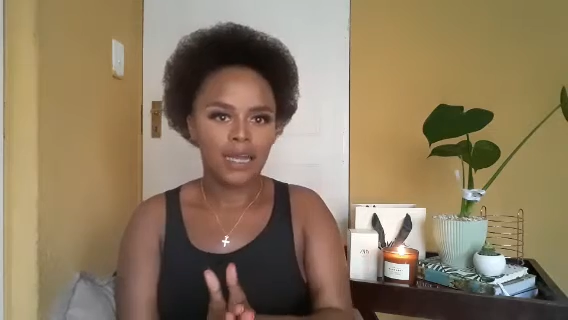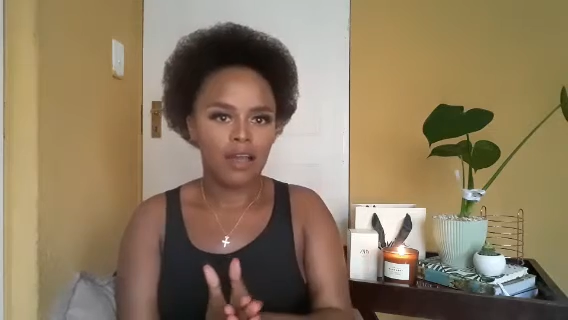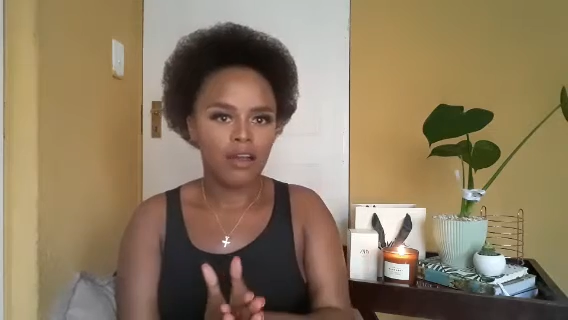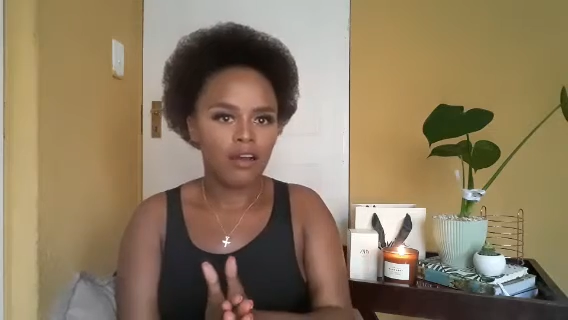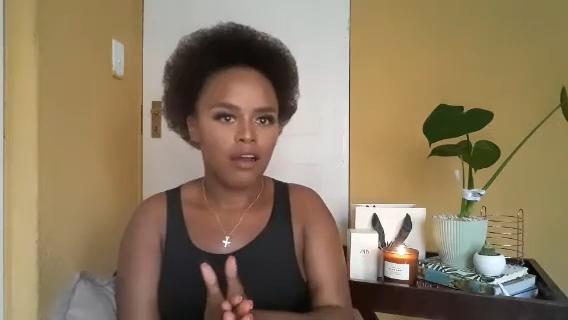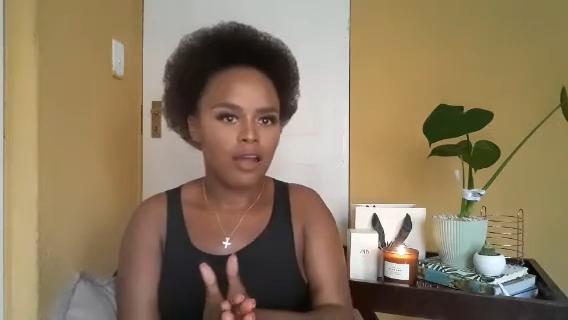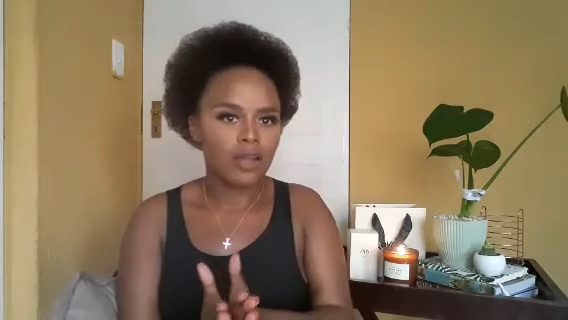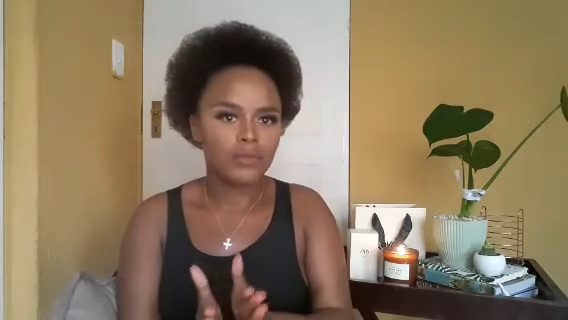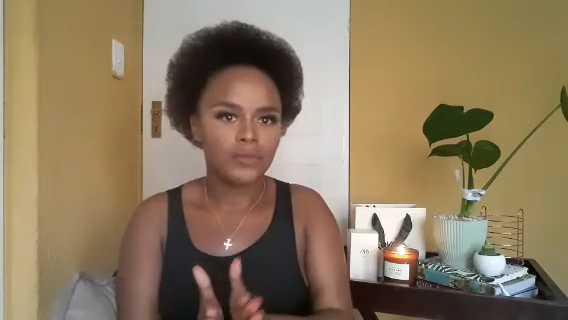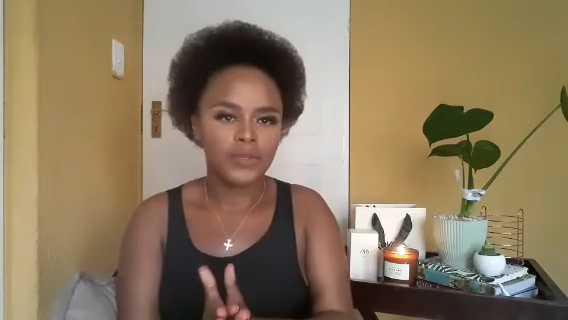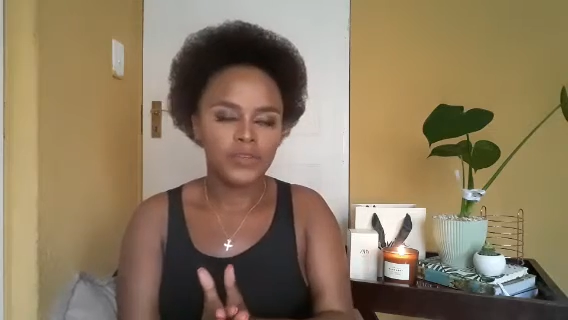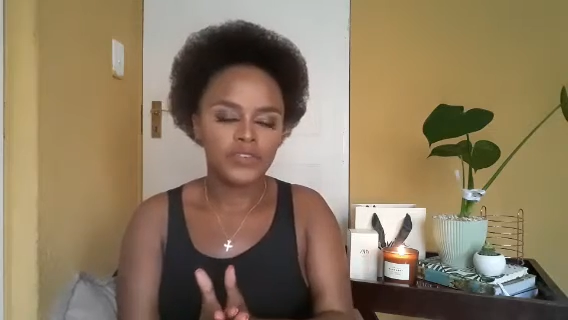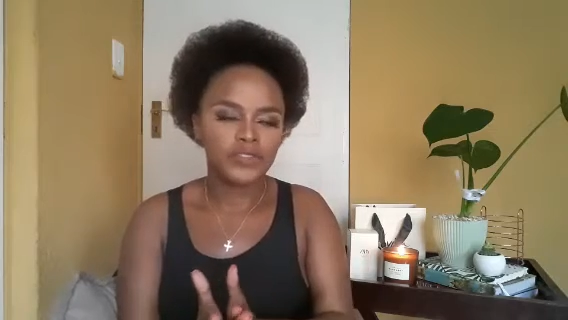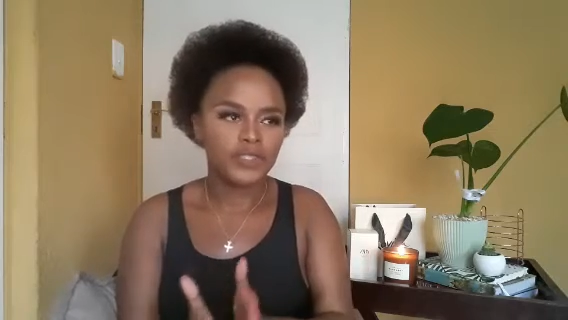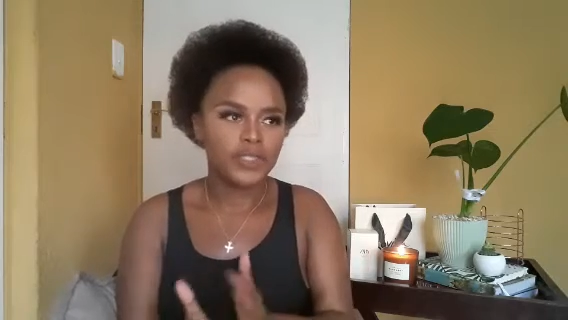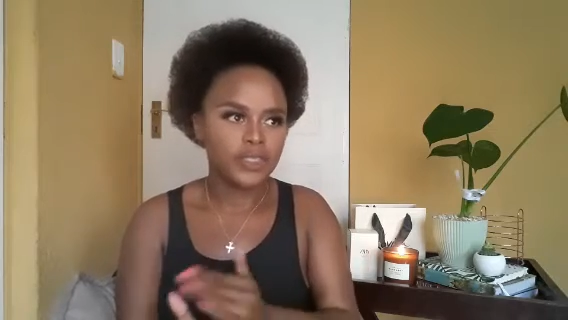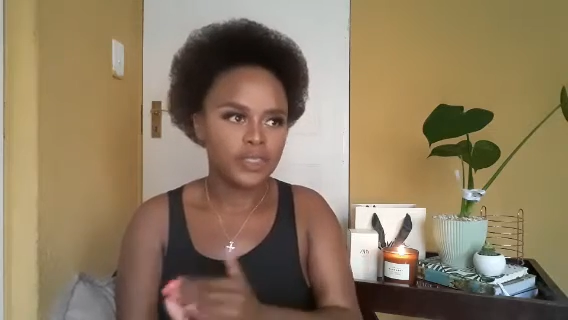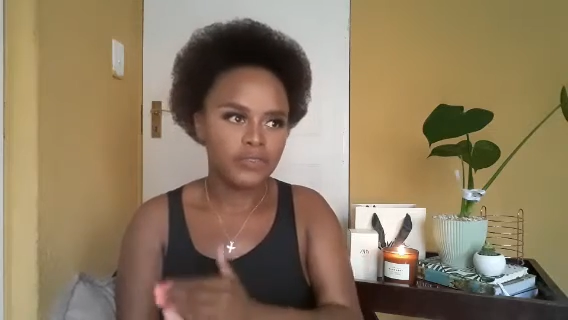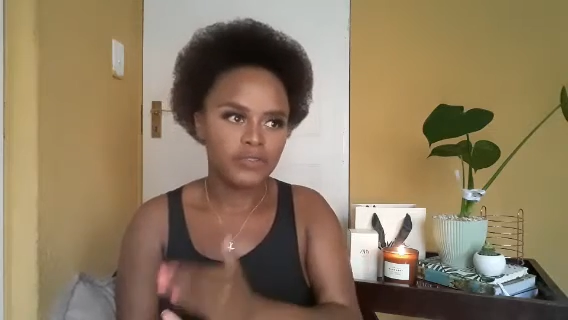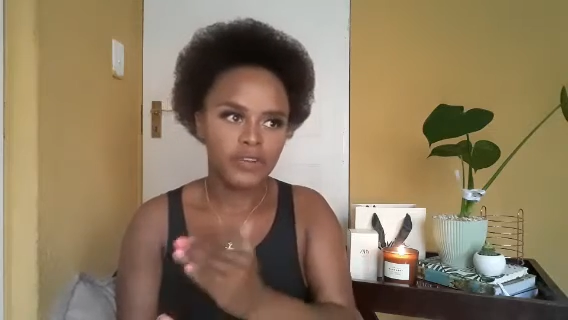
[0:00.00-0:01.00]
I can't move to
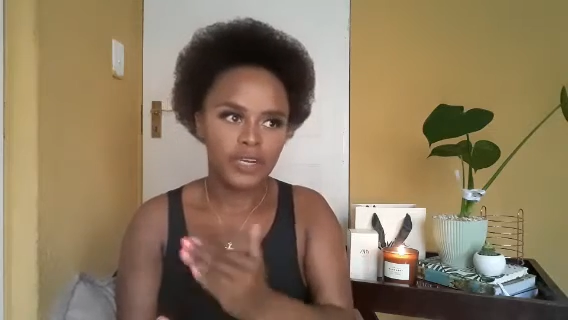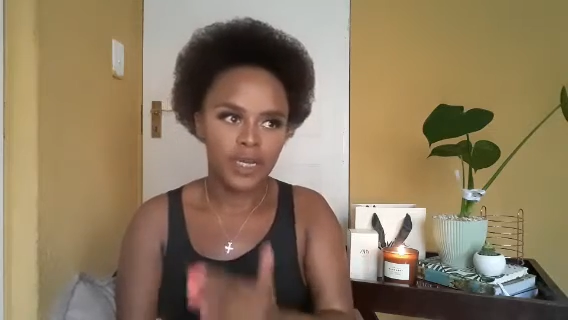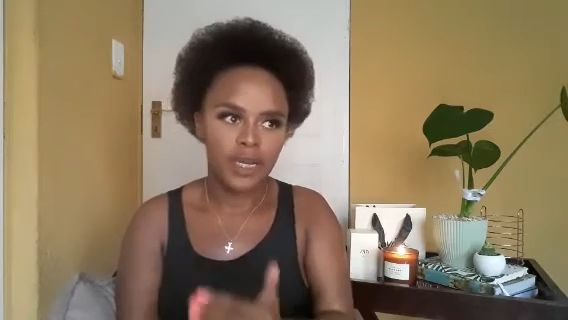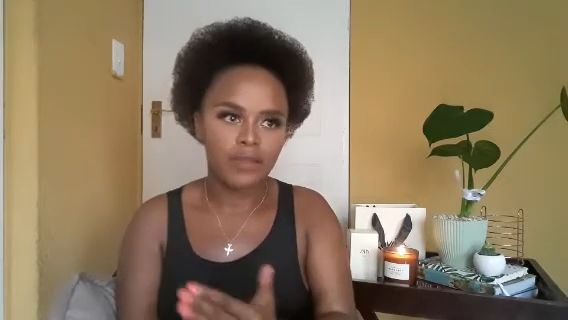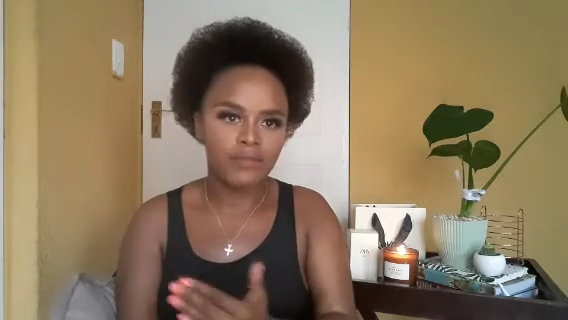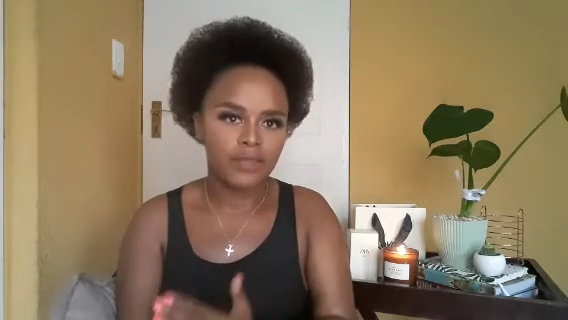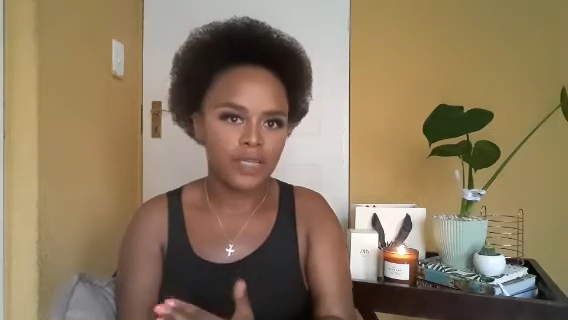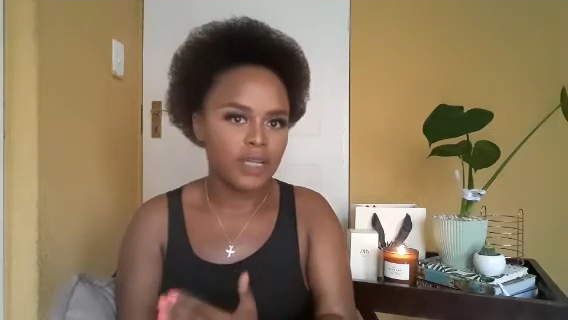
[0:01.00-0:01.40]
a different level